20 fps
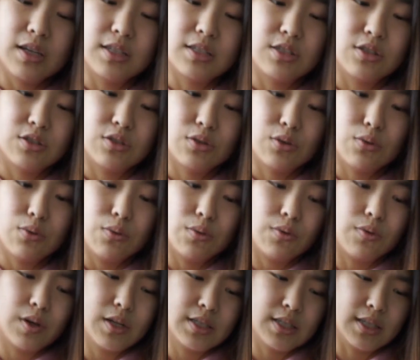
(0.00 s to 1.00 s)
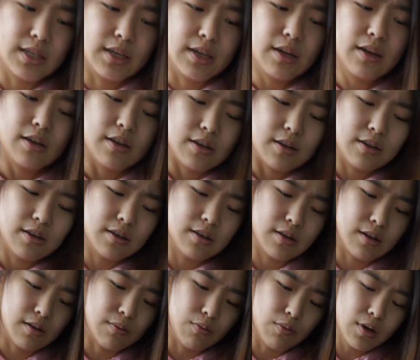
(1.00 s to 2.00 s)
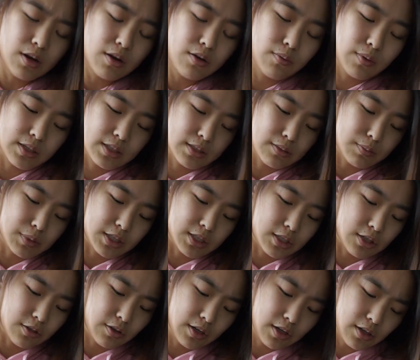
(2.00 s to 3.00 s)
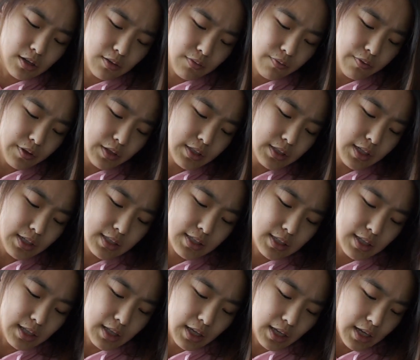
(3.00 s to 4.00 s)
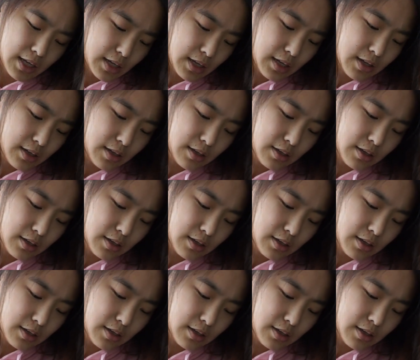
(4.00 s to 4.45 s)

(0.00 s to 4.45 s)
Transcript: is so crazy good i wonder what's the material feels like silky